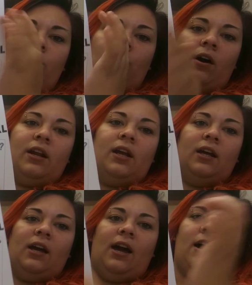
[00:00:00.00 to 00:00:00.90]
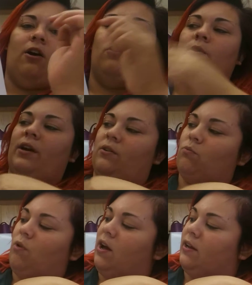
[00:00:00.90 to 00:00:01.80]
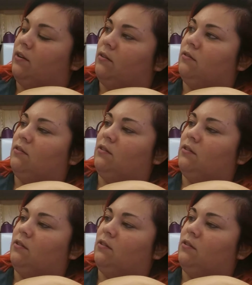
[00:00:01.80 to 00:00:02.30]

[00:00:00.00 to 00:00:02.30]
what, how, and when.